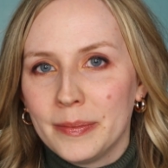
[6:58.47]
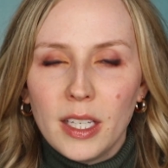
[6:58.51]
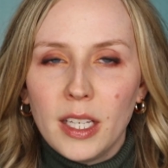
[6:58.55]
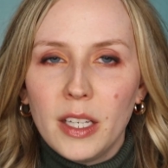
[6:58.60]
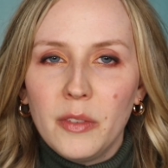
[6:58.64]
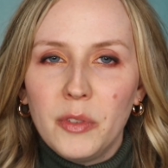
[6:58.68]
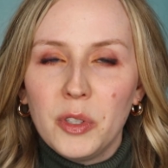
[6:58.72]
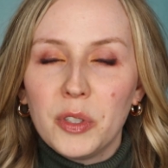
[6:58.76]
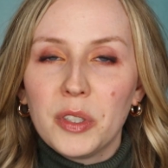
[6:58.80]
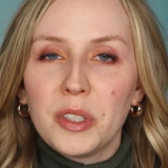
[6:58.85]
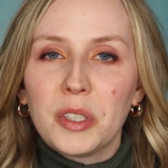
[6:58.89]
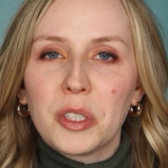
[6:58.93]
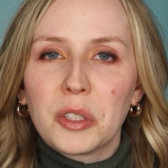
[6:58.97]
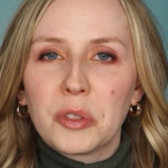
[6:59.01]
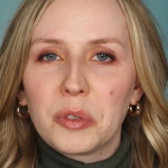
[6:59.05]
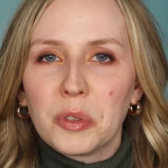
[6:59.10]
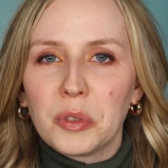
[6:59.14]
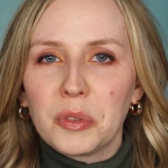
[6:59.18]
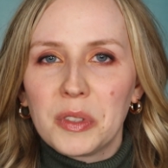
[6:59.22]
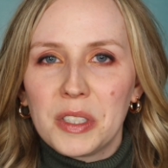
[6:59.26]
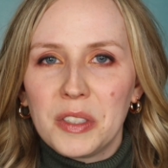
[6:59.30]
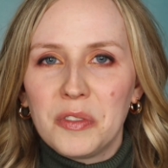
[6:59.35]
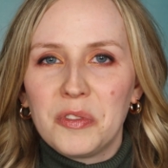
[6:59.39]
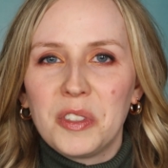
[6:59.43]
If you're into
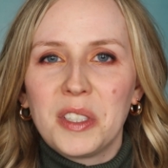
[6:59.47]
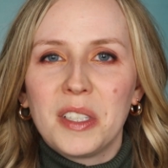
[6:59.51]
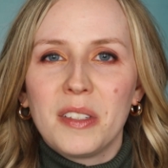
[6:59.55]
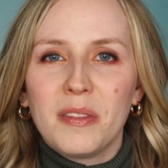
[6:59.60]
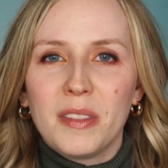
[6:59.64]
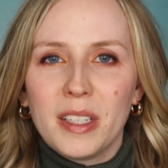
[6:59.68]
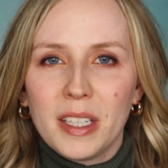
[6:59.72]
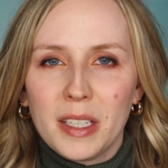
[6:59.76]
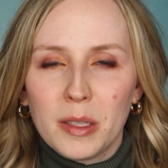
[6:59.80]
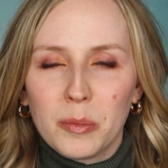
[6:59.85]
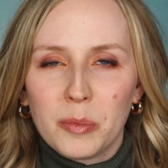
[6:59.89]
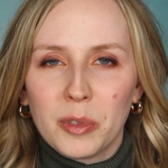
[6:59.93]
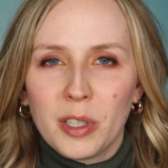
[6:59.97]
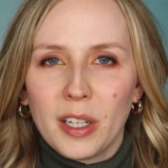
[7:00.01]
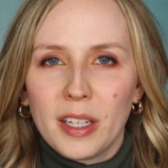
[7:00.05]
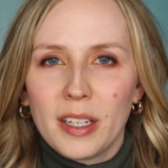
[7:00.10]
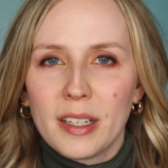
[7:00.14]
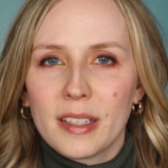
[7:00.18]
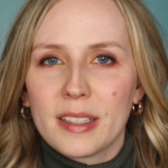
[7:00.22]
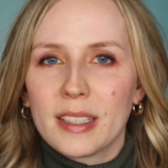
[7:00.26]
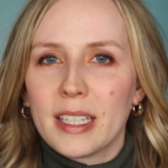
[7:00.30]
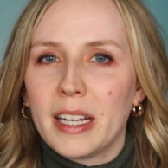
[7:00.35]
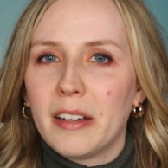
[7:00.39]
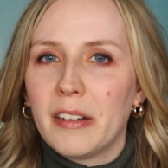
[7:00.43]
cruelty-free and vegan
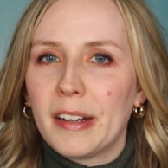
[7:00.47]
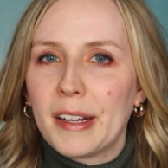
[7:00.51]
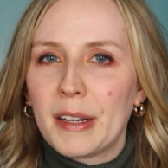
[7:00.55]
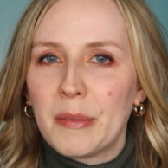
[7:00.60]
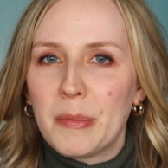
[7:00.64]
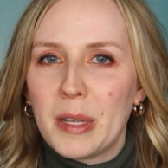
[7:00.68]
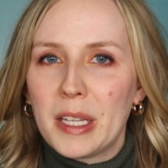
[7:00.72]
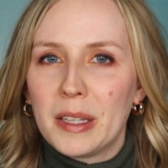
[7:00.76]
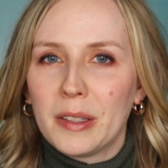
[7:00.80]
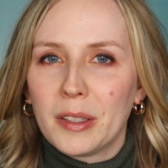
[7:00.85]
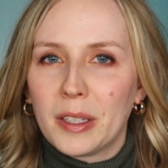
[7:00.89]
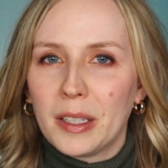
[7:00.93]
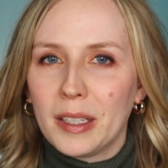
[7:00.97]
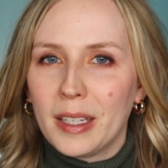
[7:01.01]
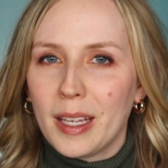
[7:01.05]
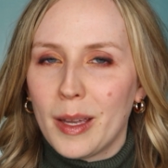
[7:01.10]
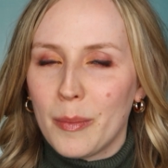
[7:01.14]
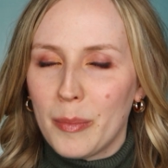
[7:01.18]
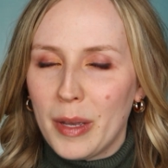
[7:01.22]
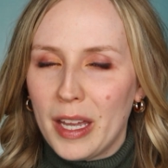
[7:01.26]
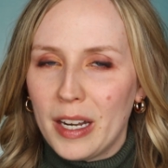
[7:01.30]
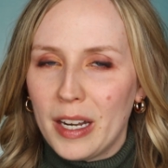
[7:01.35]
products, I recommend looking at